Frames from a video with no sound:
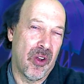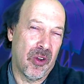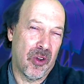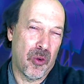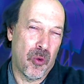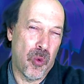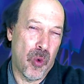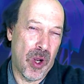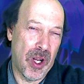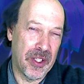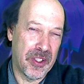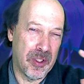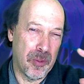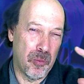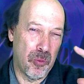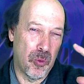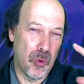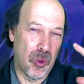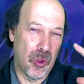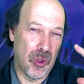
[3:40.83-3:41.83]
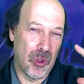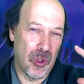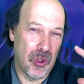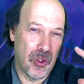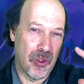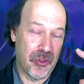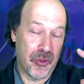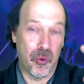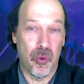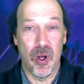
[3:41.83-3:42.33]
quantum
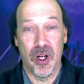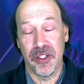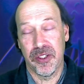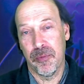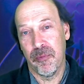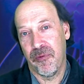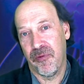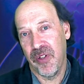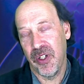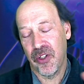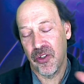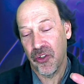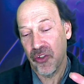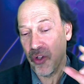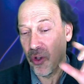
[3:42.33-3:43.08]
worlds, quantum features,